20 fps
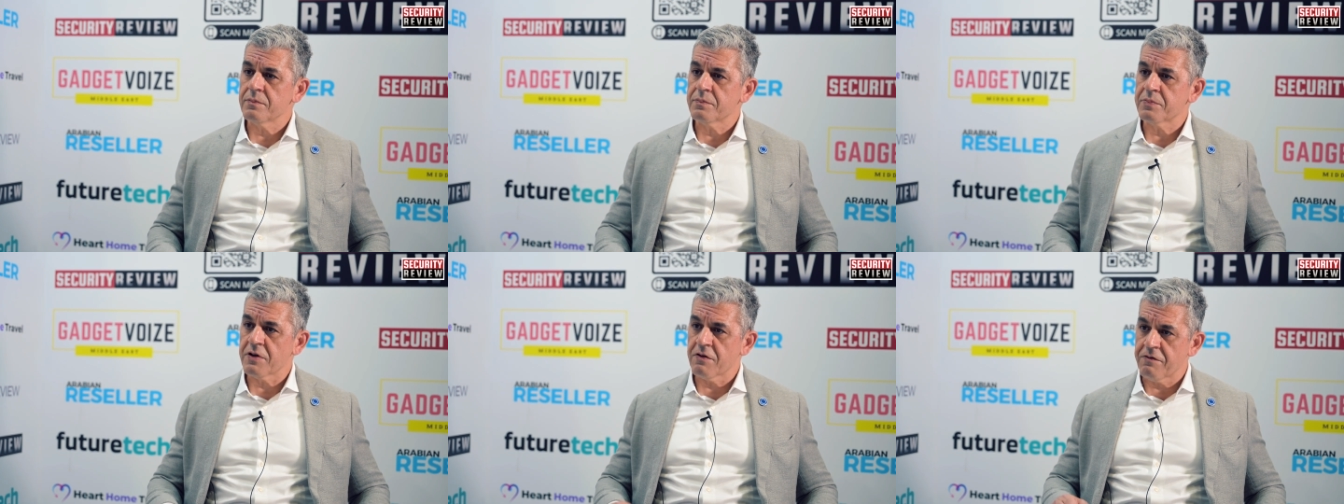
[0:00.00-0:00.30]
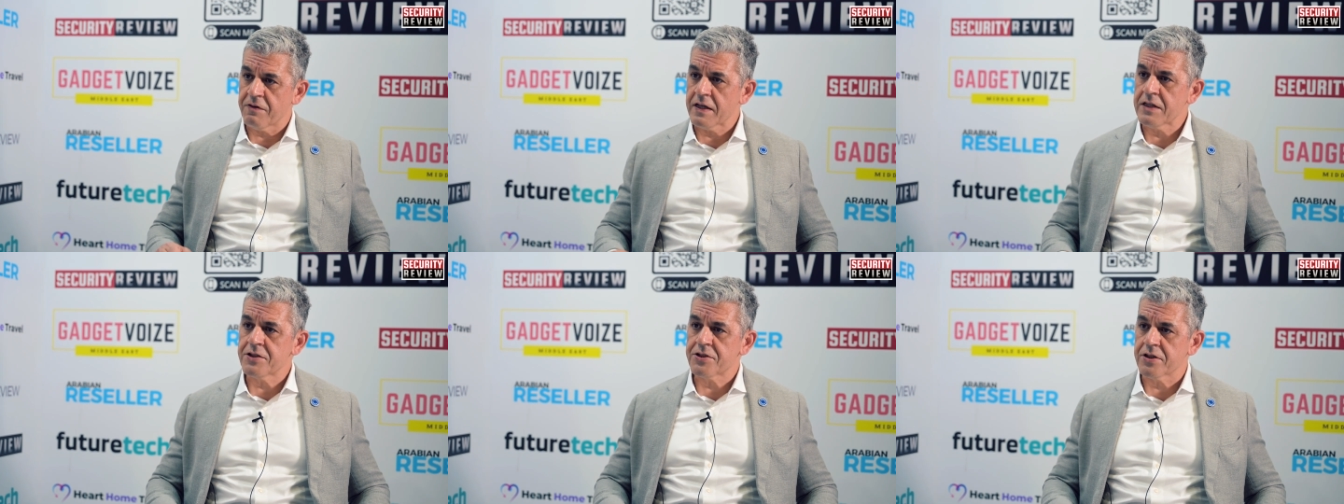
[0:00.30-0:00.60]

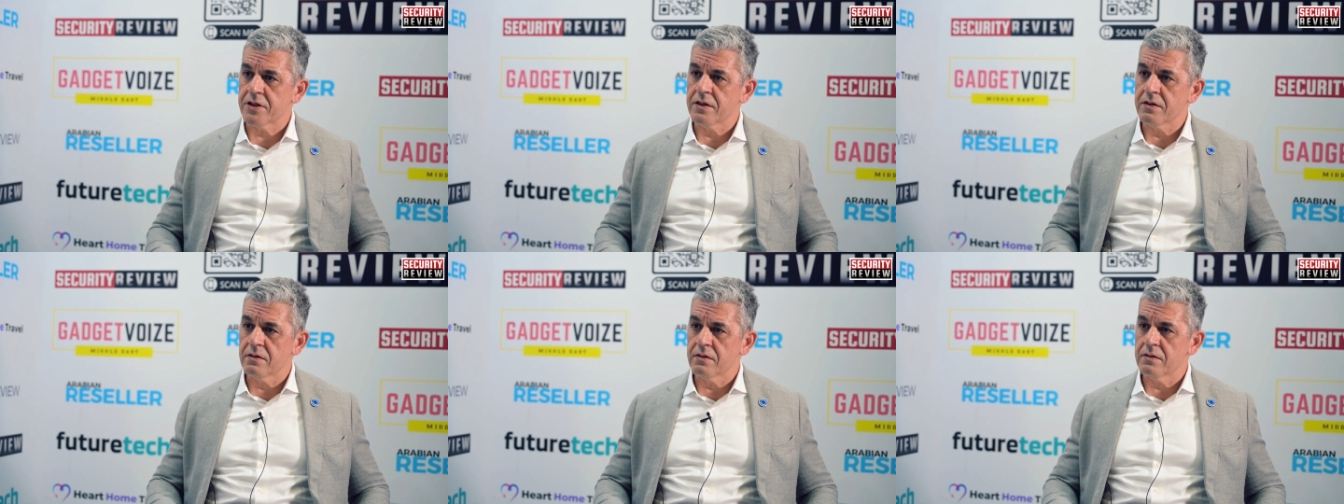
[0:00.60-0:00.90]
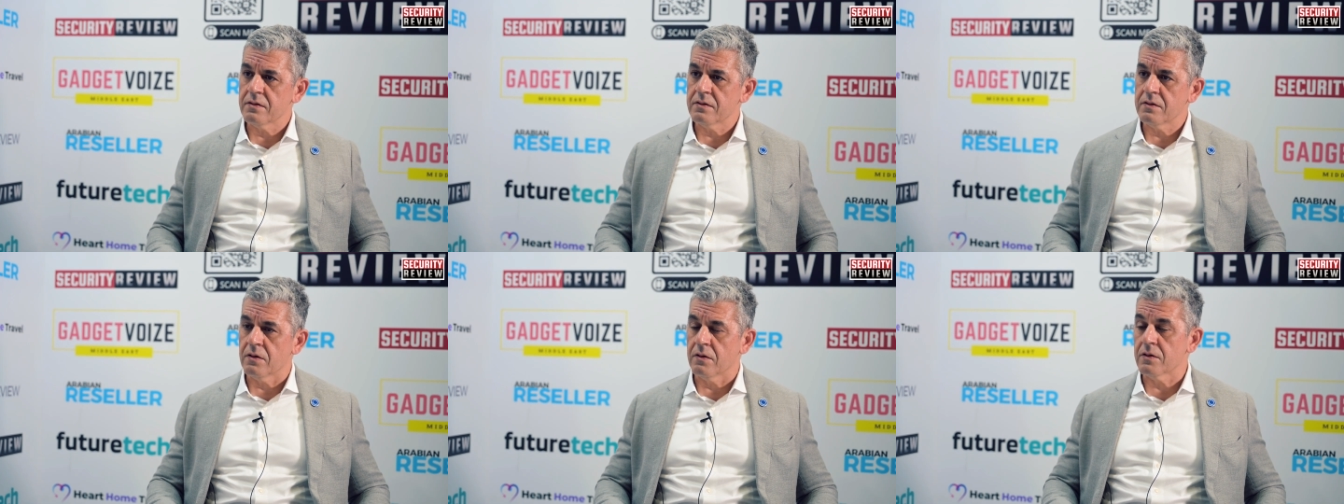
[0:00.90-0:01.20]
prevention
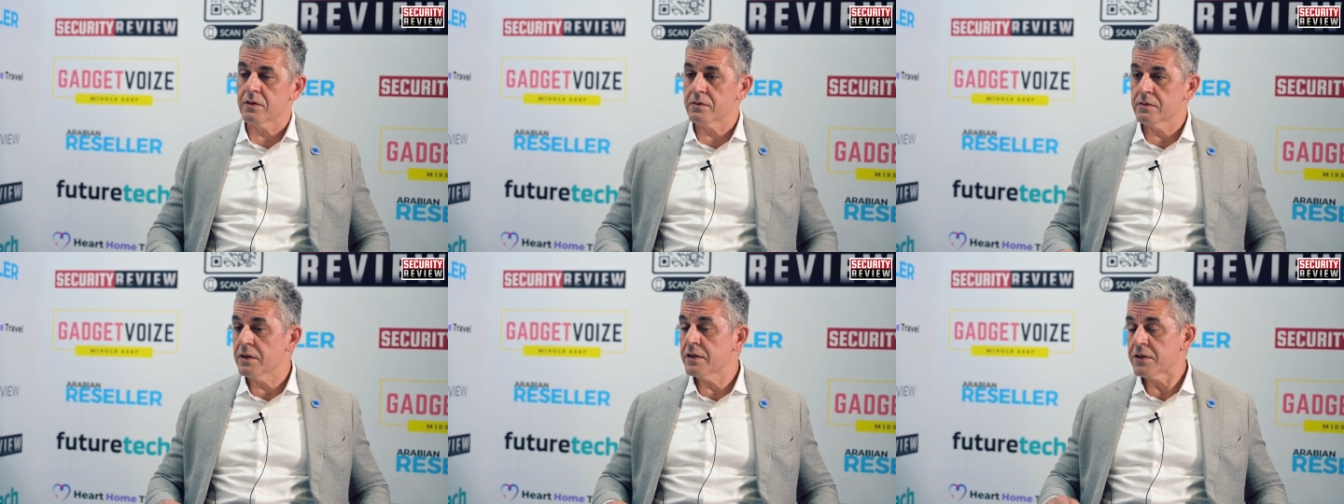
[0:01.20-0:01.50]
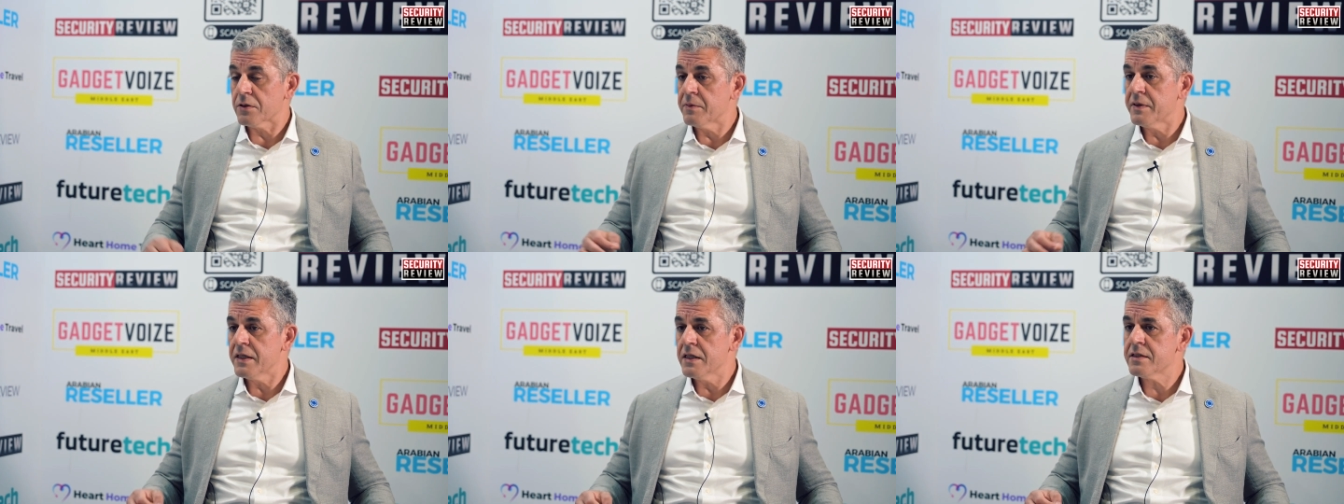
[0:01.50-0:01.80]
or
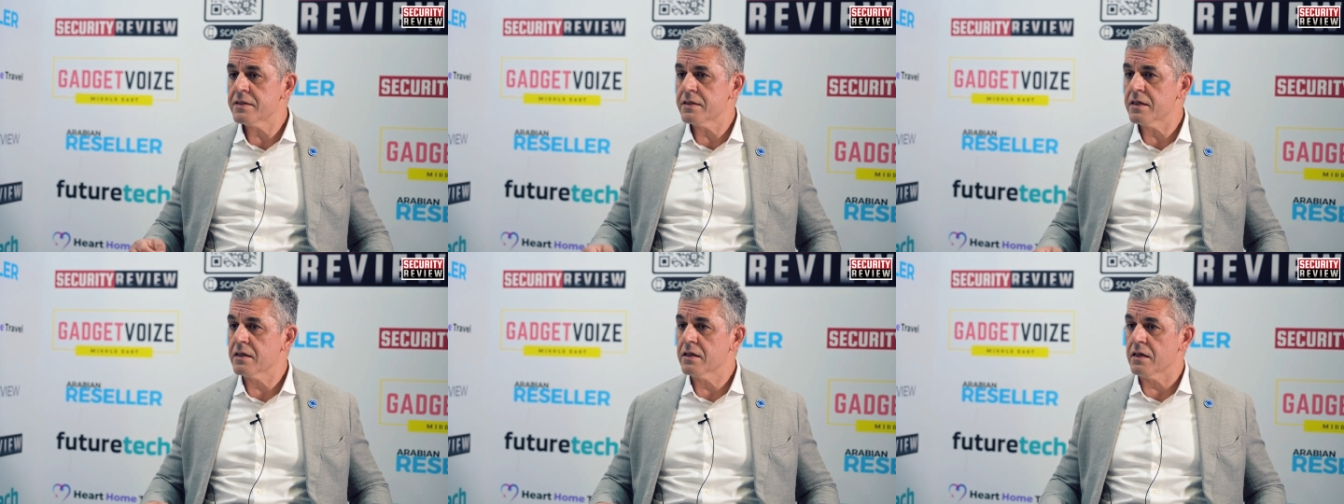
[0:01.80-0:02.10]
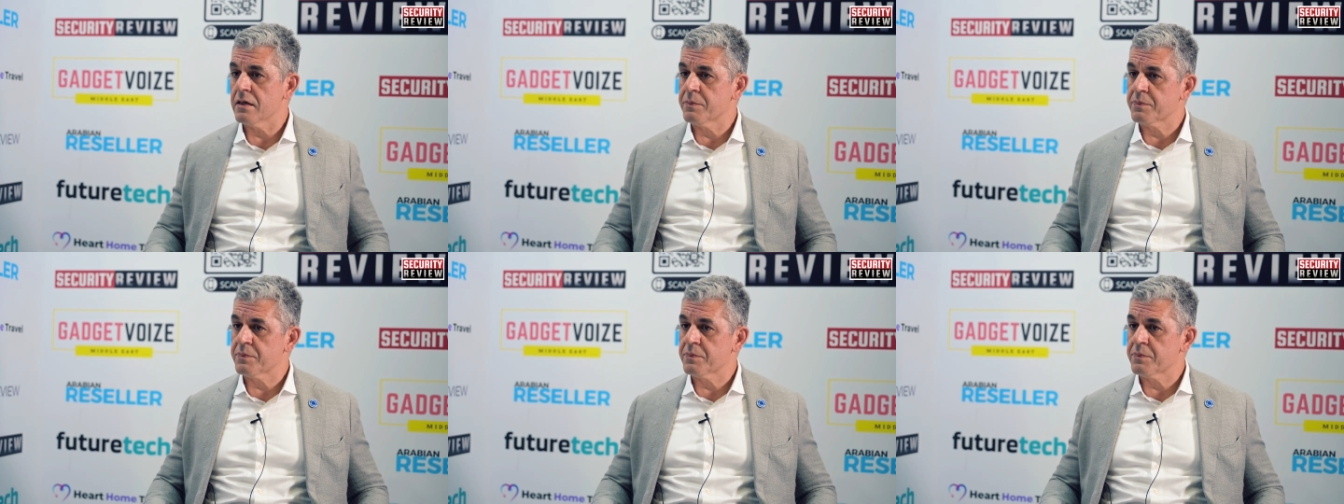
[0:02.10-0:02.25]
deterministic